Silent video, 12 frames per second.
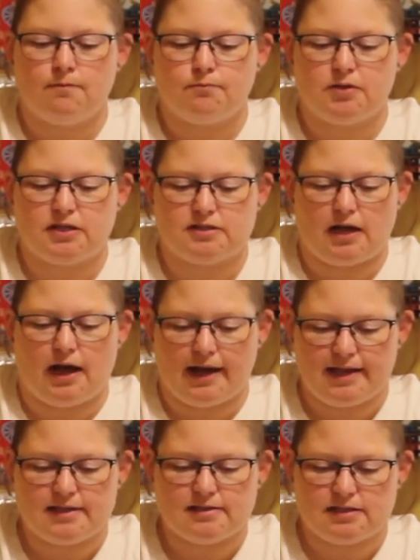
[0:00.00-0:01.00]
Because
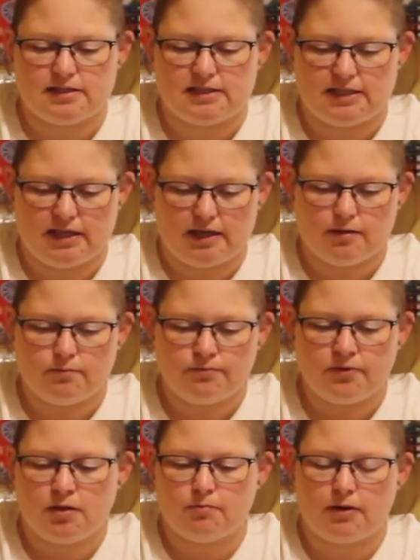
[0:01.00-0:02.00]
I, as the DM,
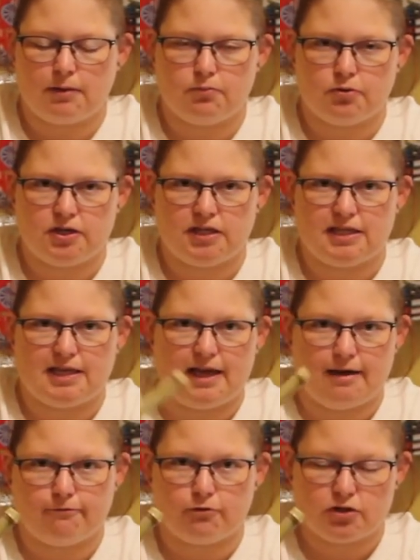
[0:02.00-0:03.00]
by putting the
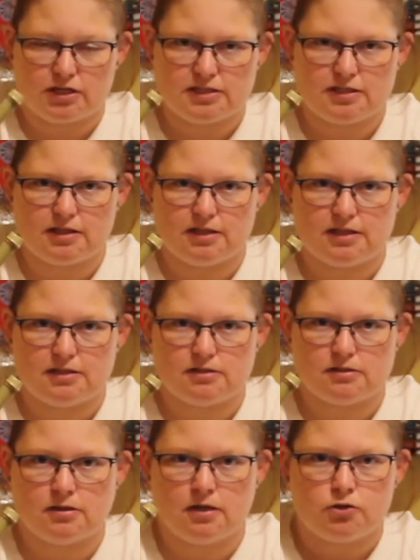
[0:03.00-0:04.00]
effort into
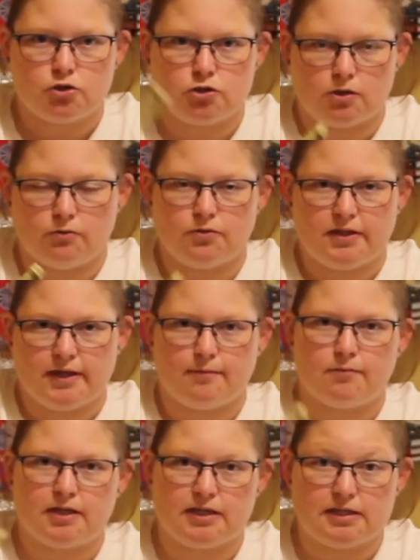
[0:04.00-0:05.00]
this, showed them
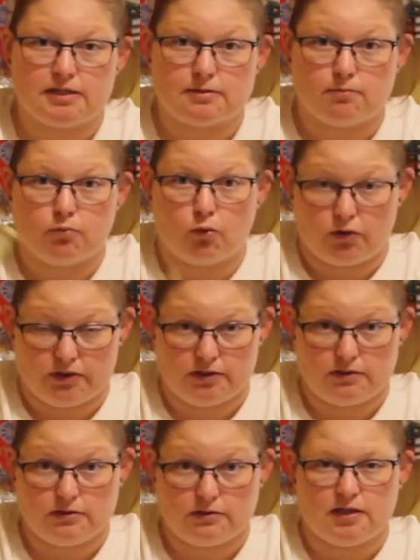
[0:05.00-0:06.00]
that it is important.